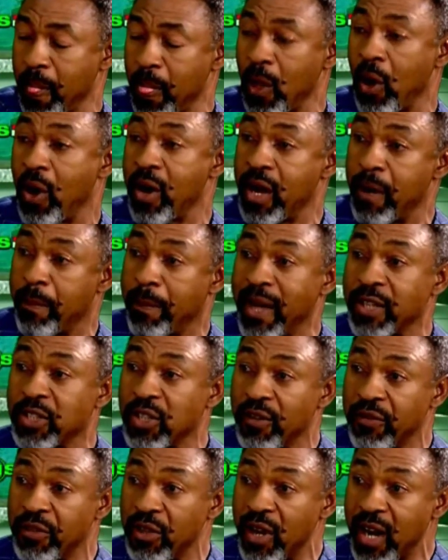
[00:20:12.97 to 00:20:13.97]
on the part
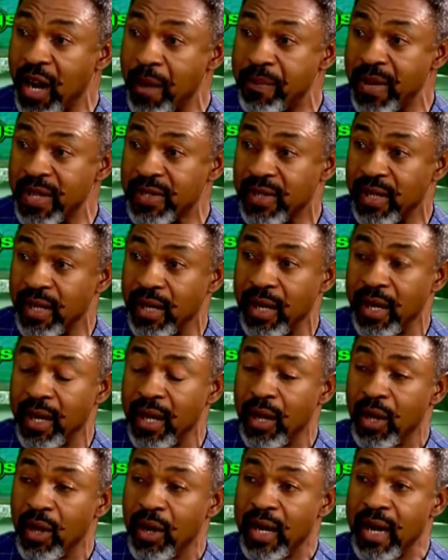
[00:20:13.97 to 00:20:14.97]
of the other person
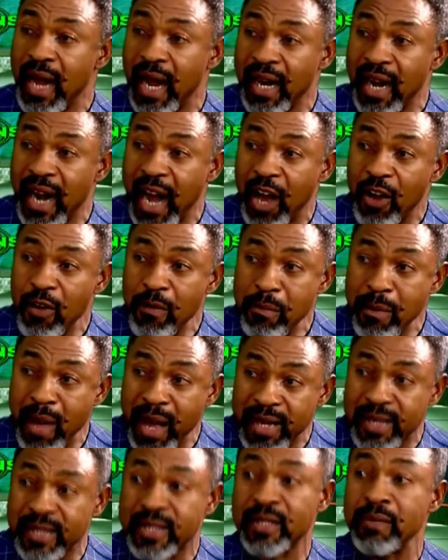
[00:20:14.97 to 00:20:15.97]
that now
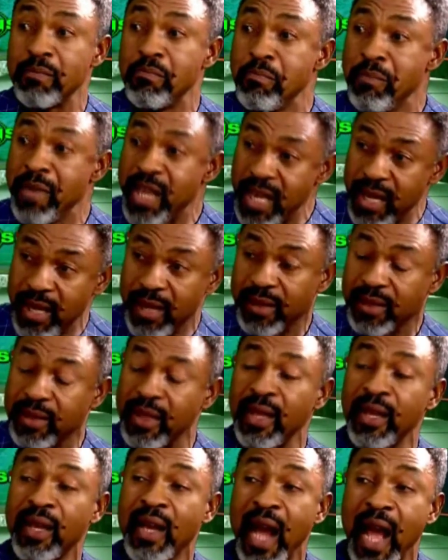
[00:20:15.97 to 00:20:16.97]
makes me
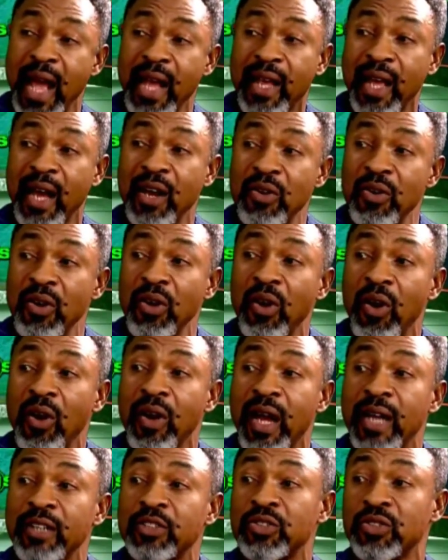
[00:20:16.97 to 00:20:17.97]
think I can no
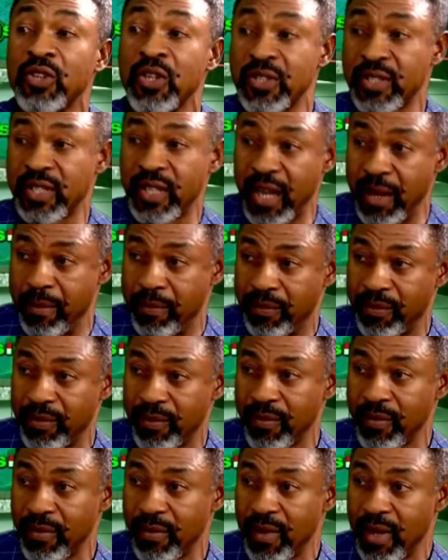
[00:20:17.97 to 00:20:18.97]
longer trust him
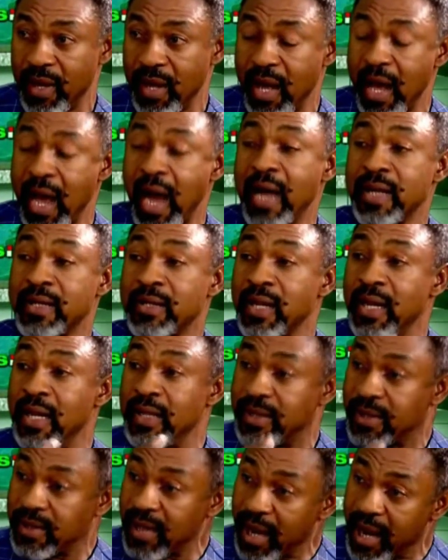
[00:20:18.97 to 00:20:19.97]
as a
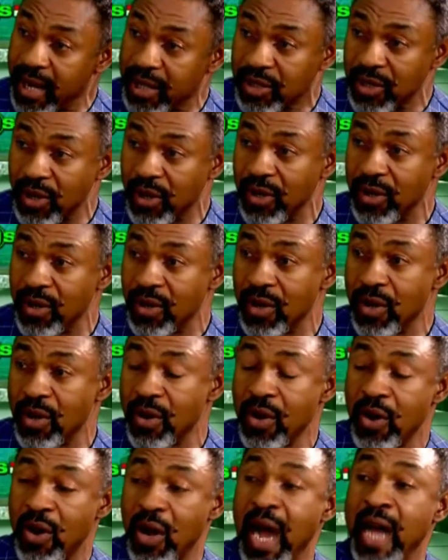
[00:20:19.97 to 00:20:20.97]
senator,
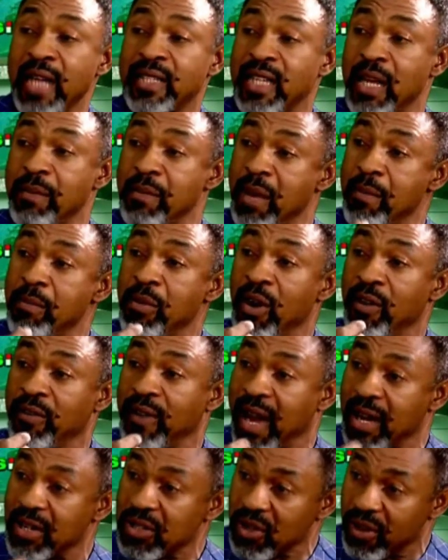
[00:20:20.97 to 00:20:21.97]
as a member of
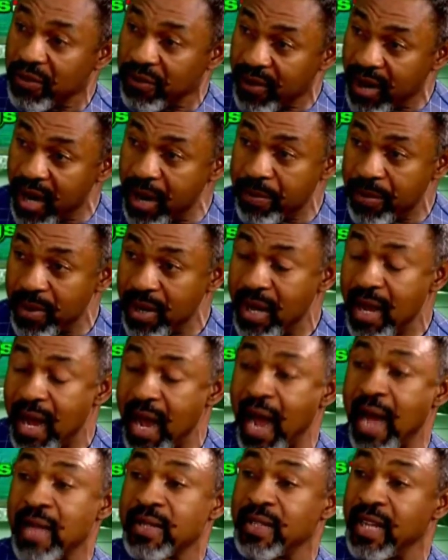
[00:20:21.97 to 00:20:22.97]
House of Rep,
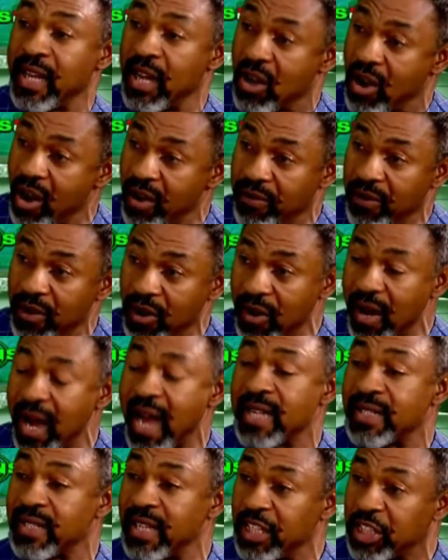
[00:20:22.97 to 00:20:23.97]
as a governor,
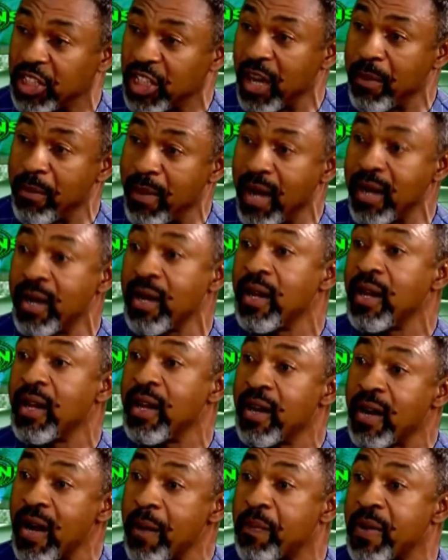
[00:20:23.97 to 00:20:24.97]
as a chairman,
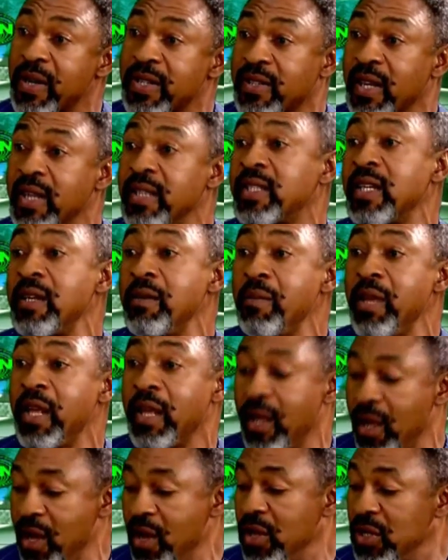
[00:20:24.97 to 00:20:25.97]
representing
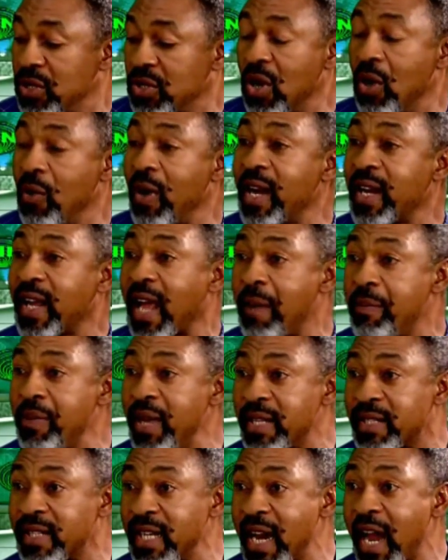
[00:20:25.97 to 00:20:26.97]
me. So when
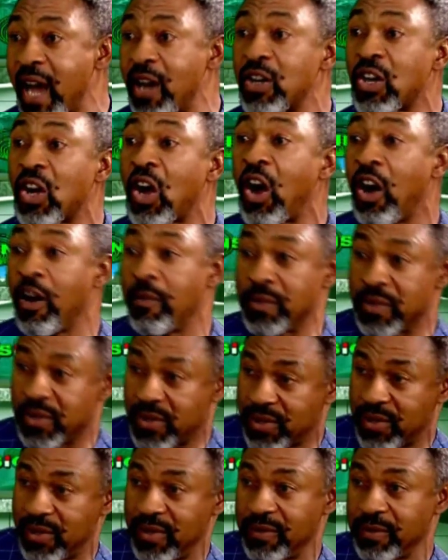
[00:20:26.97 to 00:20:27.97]
Kabiesi now
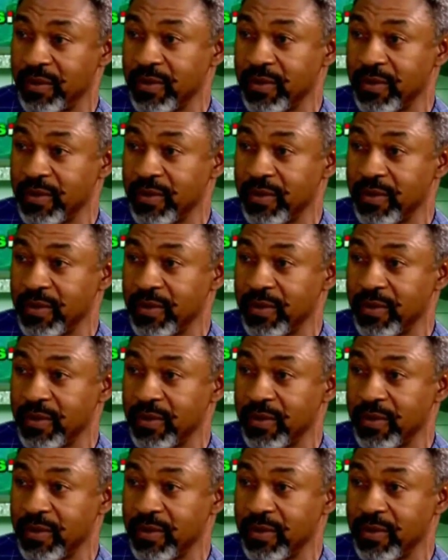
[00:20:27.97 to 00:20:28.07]
comes